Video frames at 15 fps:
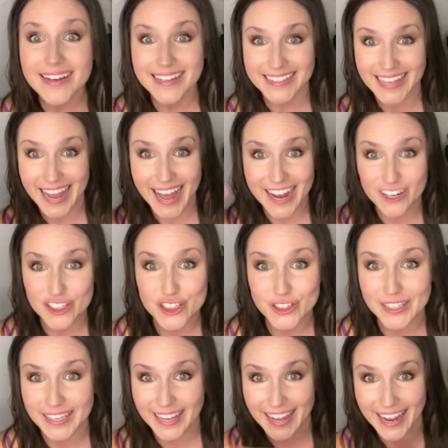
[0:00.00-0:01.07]
to
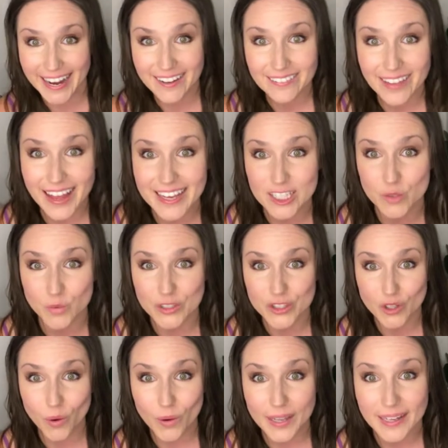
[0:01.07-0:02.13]
actually analyze what's
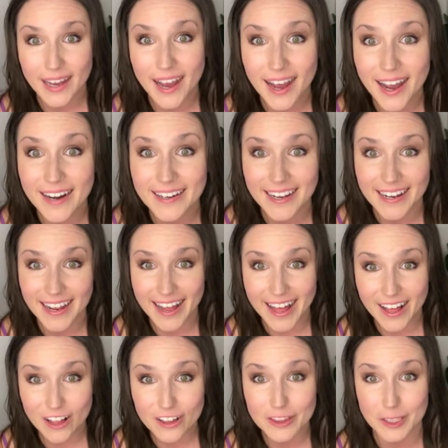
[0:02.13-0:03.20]
going on in a
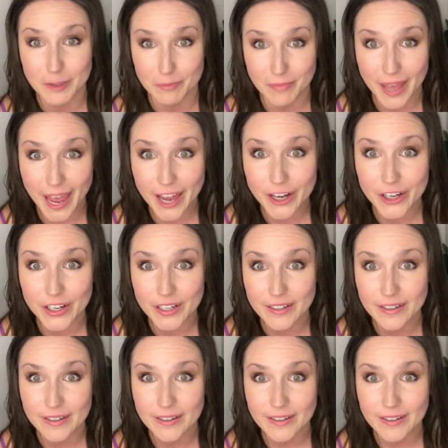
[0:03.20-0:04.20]
healthy manner,